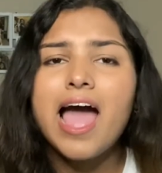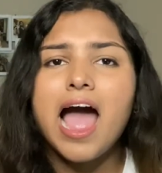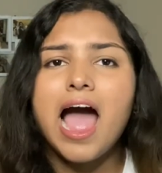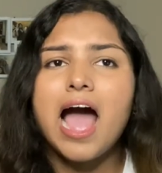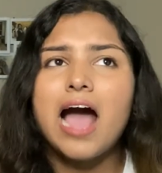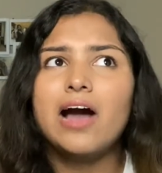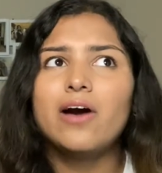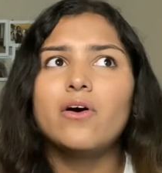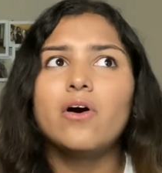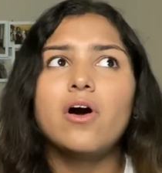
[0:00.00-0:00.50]

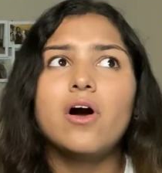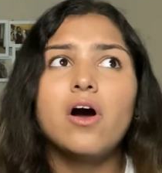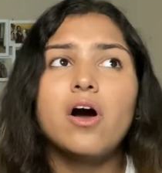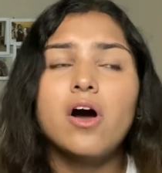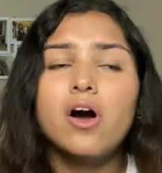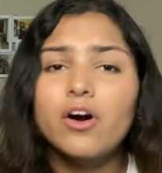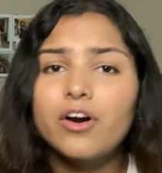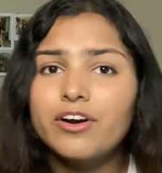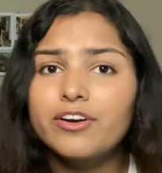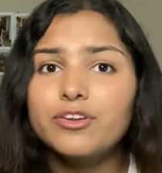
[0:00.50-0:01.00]
how
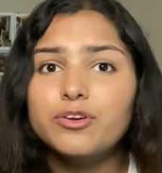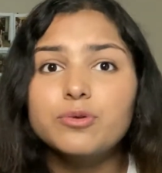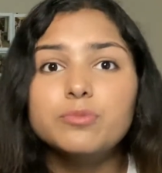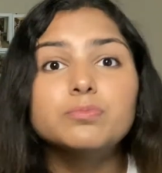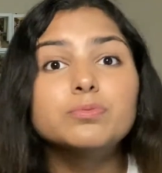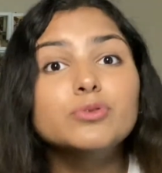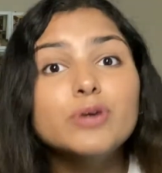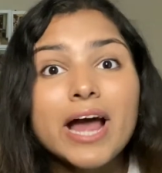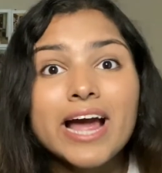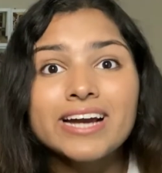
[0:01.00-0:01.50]
hard you
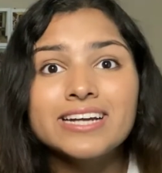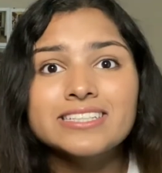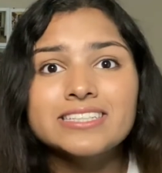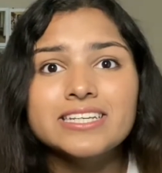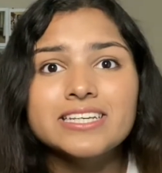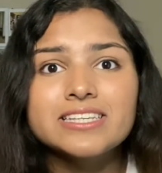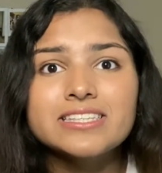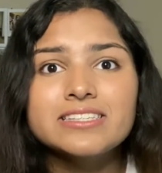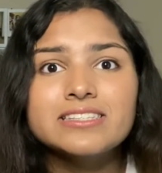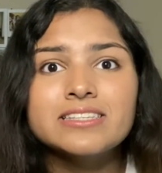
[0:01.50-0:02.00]

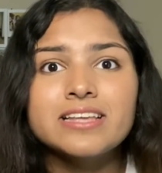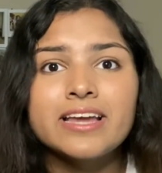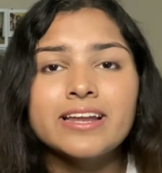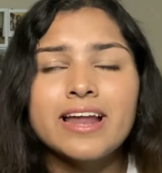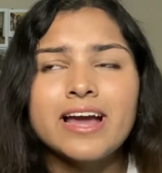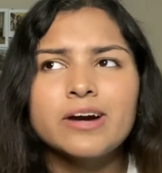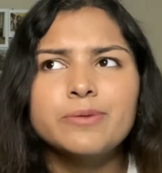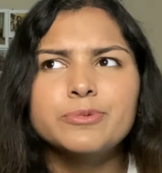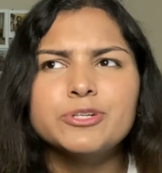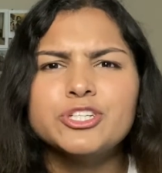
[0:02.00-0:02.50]
practice,
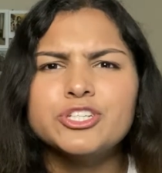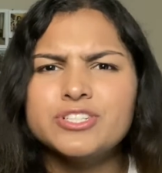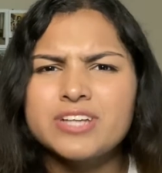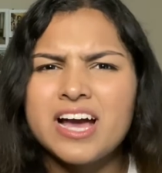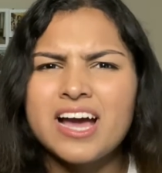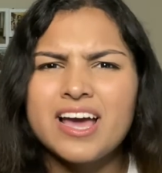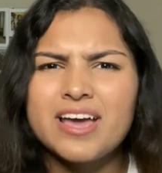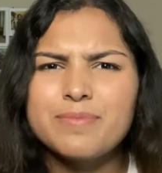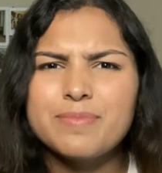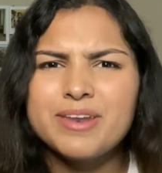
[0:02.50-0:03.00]
and how much
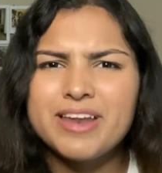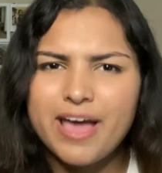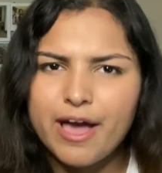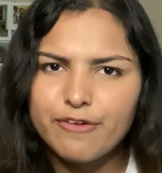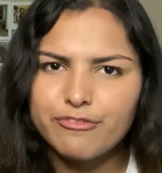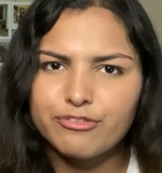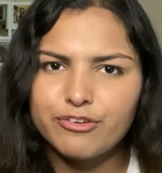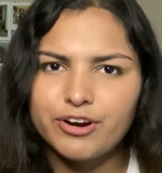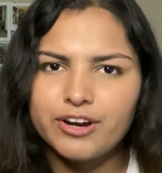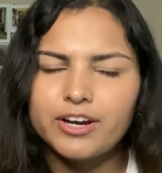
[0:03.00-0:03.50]
time and
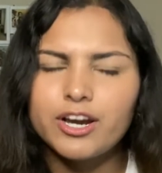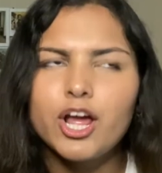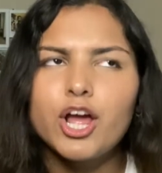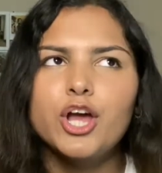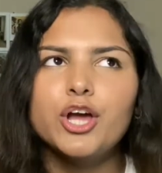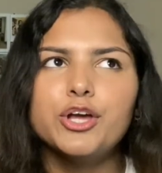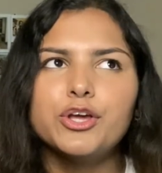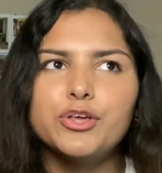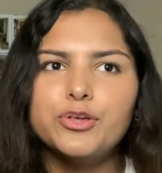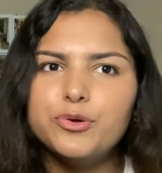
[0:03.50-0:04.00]
effort
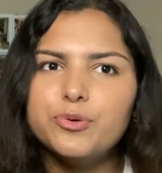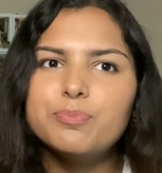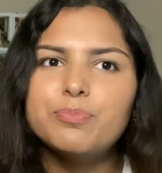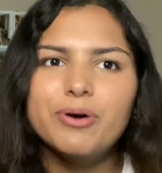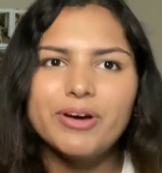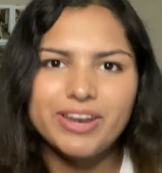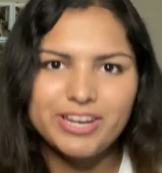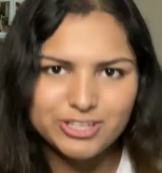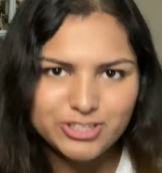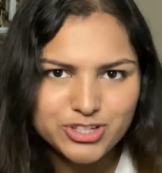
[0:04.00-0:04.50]
you
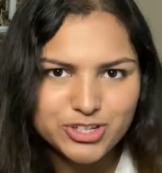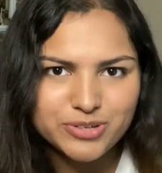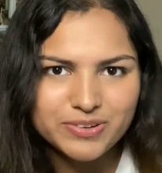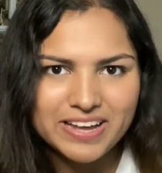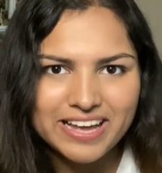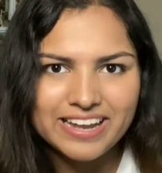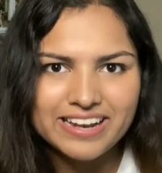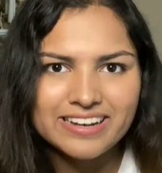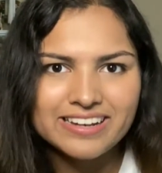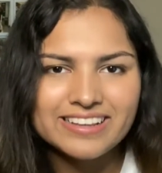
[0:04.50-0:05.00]
put into
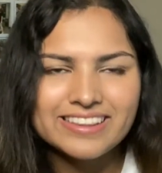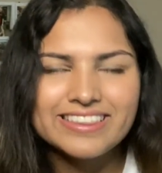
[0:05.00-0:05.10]
it.